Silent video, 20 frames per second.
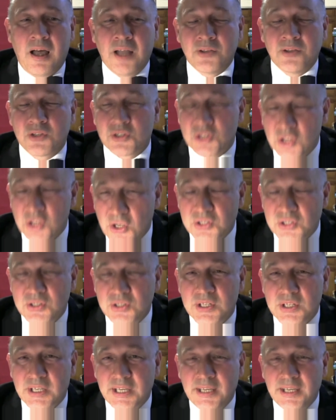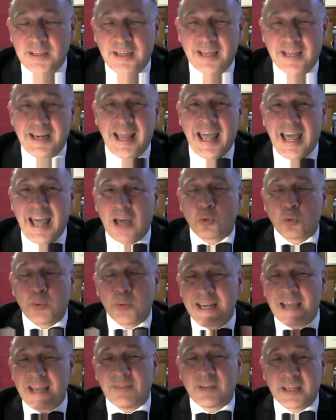uncertainty, and how do
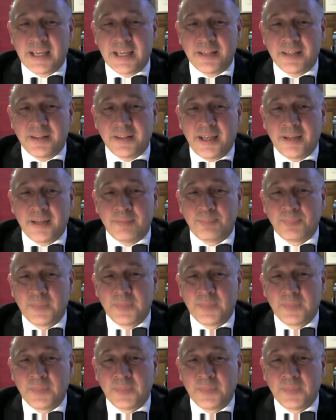we navigate that?